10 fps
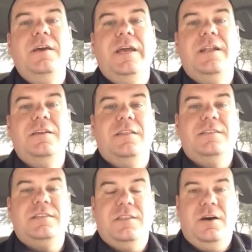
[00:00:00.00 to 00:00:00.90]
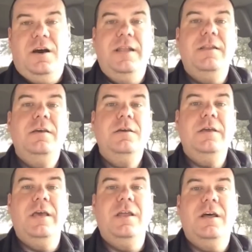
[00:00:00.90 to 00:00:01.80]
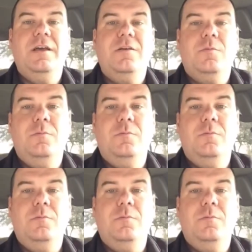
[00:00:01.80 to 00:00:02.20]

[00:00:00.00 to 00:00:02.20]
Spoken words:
and at least I thought, and